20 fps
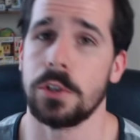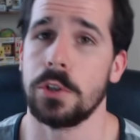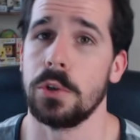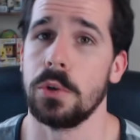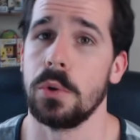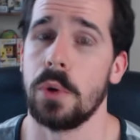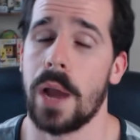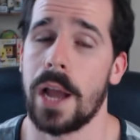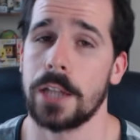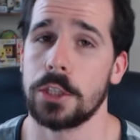
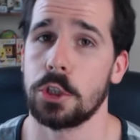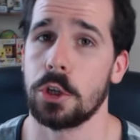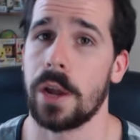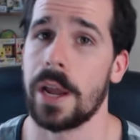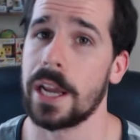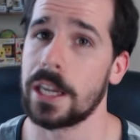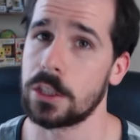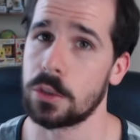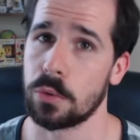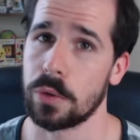to hatch your
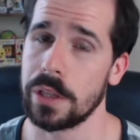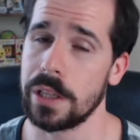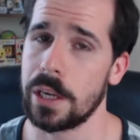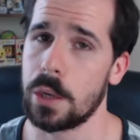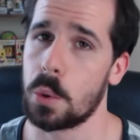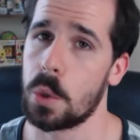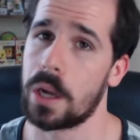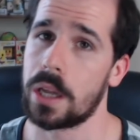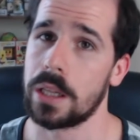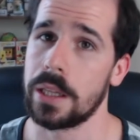eggs really
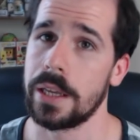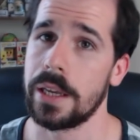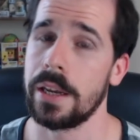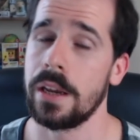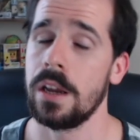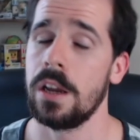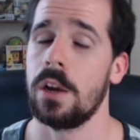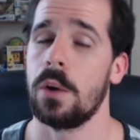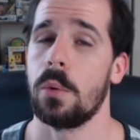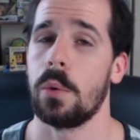quickly
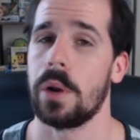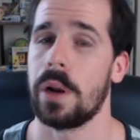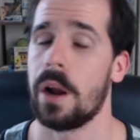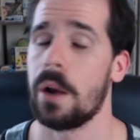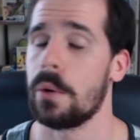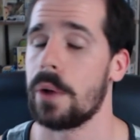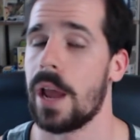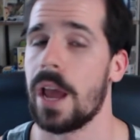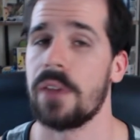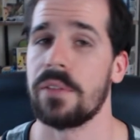
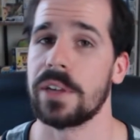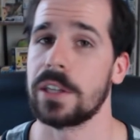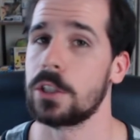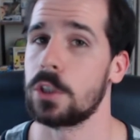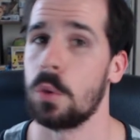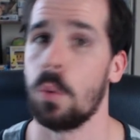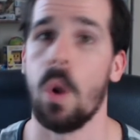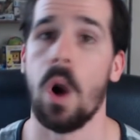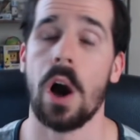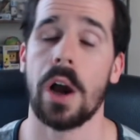without having
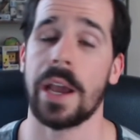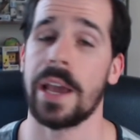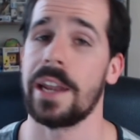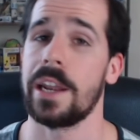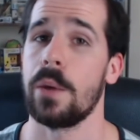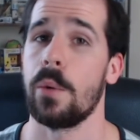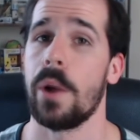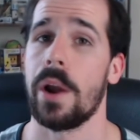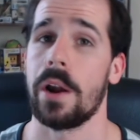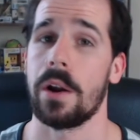to walk
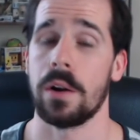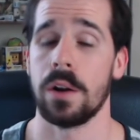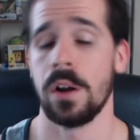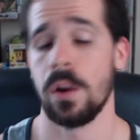anywhere.